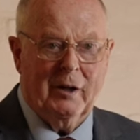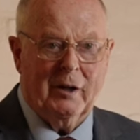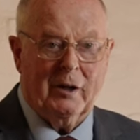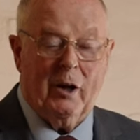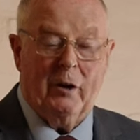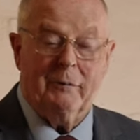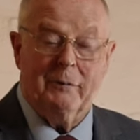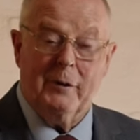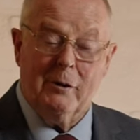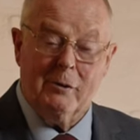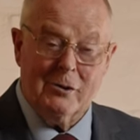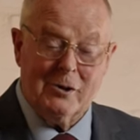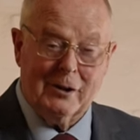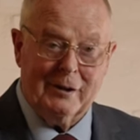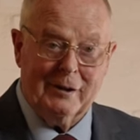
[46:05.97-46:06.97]

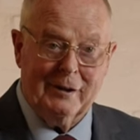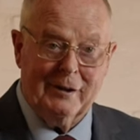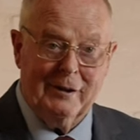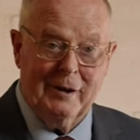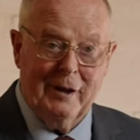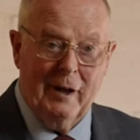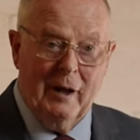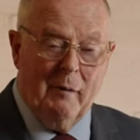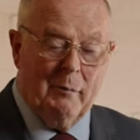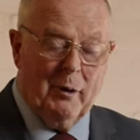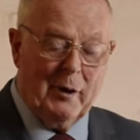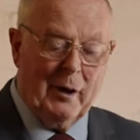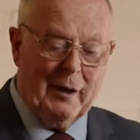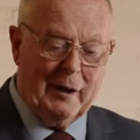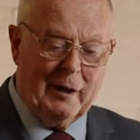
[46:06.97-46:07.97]
Confusion. Put
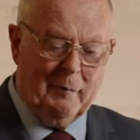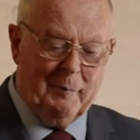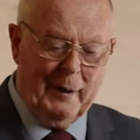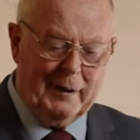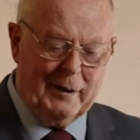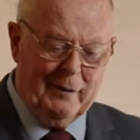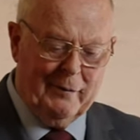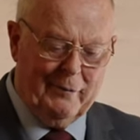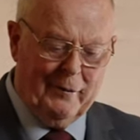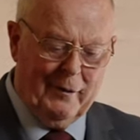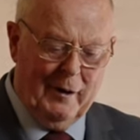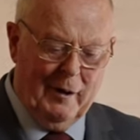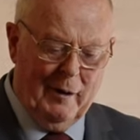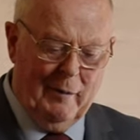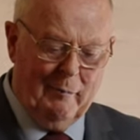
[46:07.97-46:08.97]
a little bit of
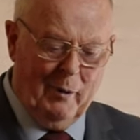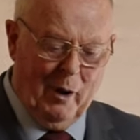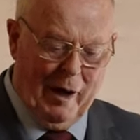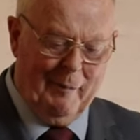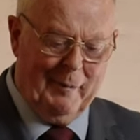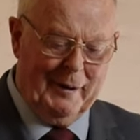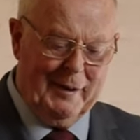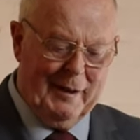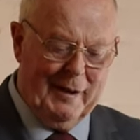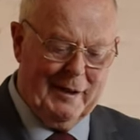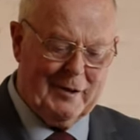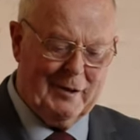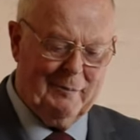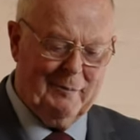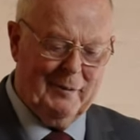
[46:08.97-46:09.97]

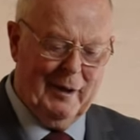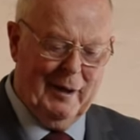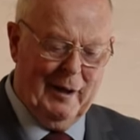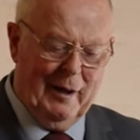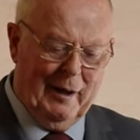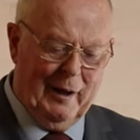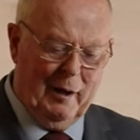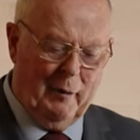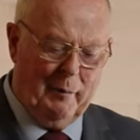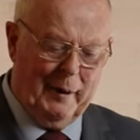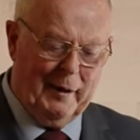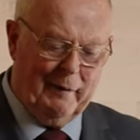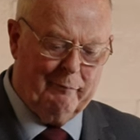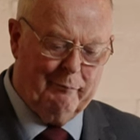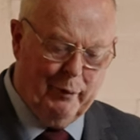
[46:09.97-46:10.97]
Mohammedanism, a little bit
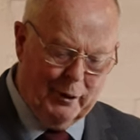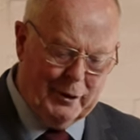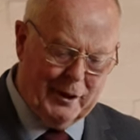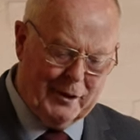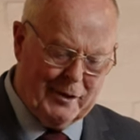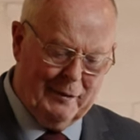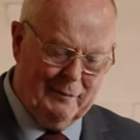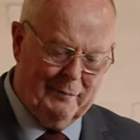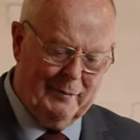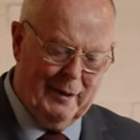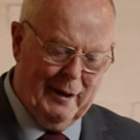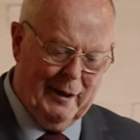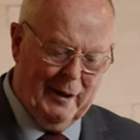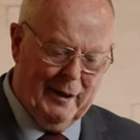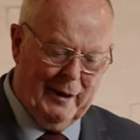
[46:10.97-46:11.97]
of Buddhism,
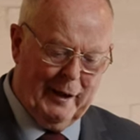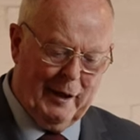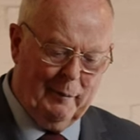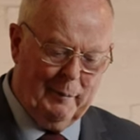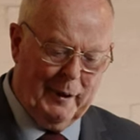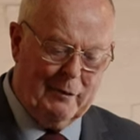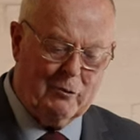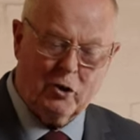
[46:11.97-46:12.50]
a little bit of